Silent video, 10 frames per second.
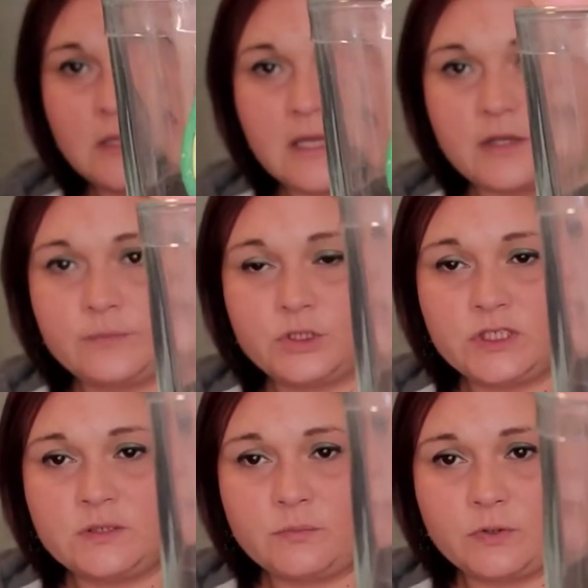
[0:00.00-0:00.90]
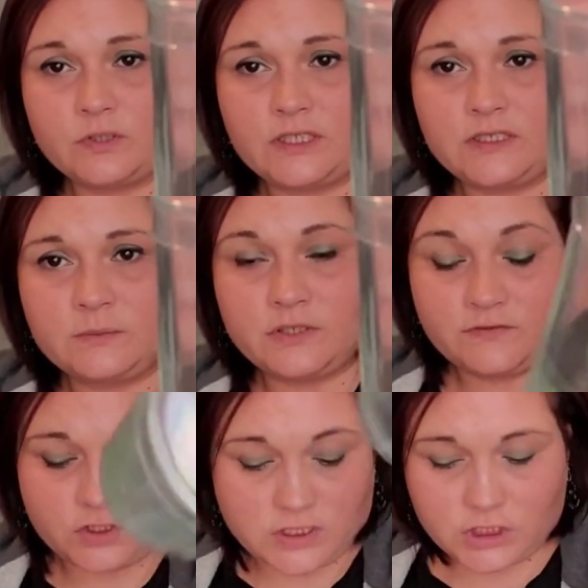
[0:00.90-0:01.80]
I hope she doesn't burn these. But if
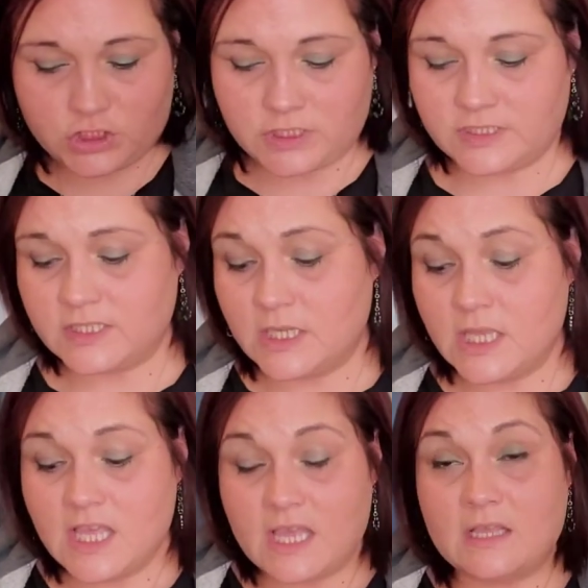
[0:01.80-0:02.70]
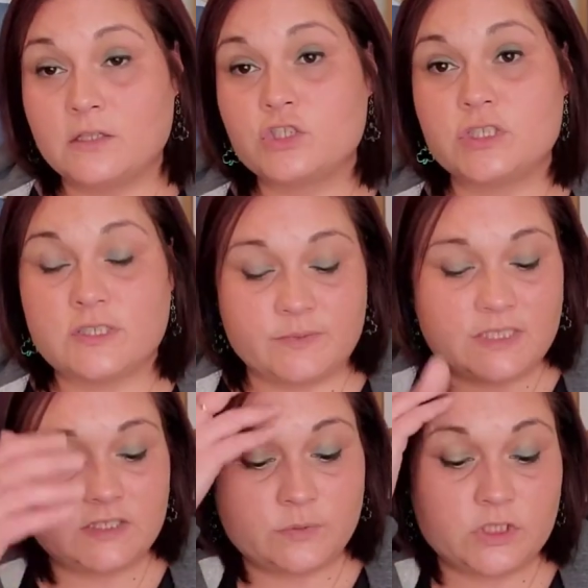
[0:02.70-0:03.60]
she does, she does. And then she's
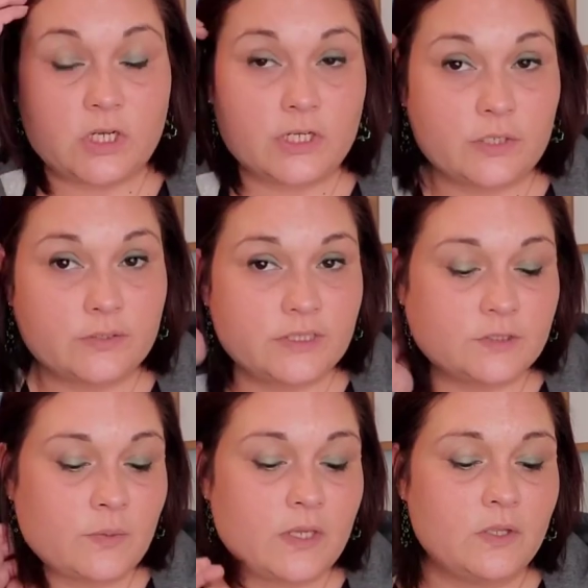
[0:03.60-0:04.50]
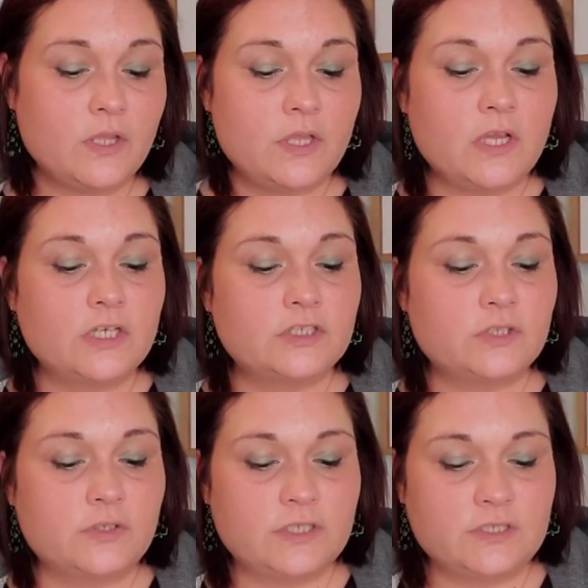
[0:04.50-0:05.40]
obsessed with tacos as well. So
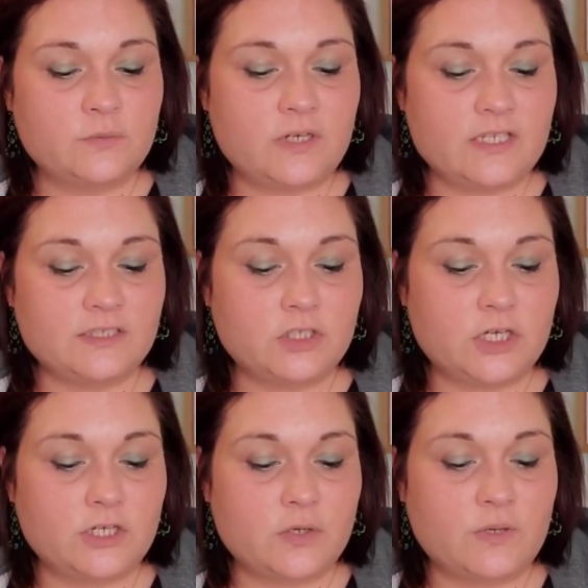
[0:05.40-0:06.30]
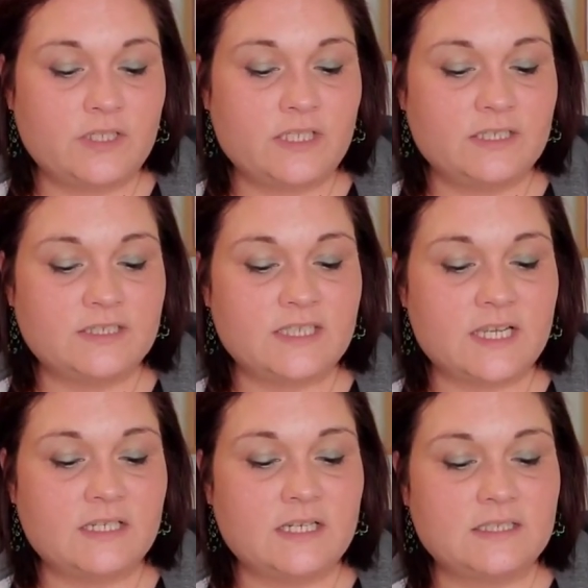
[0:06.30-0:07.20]
this one has a taco on the
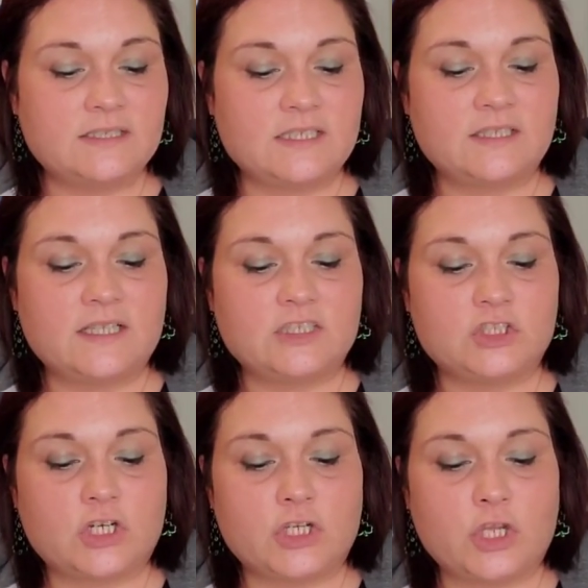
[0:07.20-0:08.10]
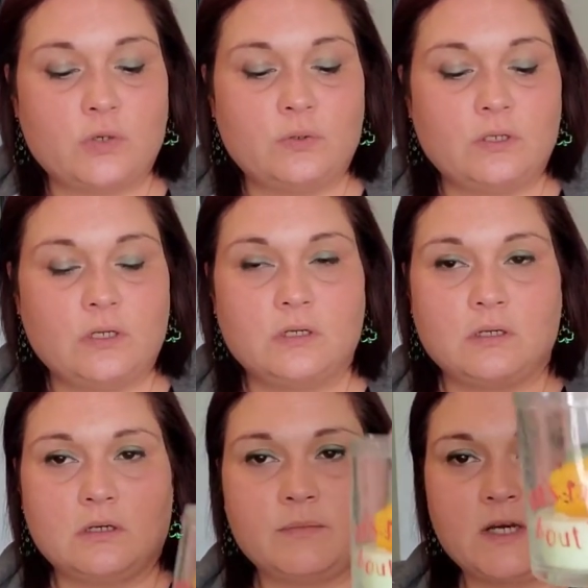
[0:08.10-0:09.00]
inside. And it says, let's taco
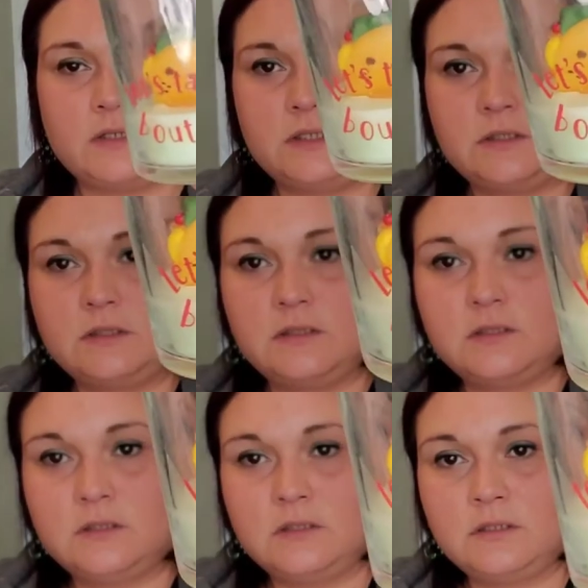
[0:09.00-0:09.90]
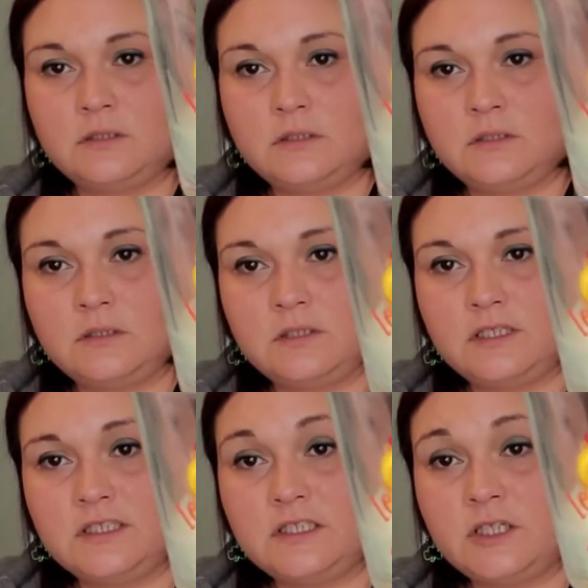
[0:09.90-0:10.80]
about it.
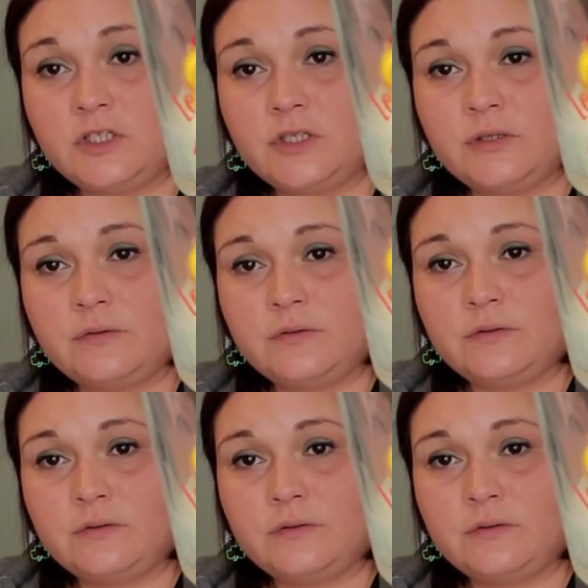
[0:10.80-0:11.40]
Isn't that cute?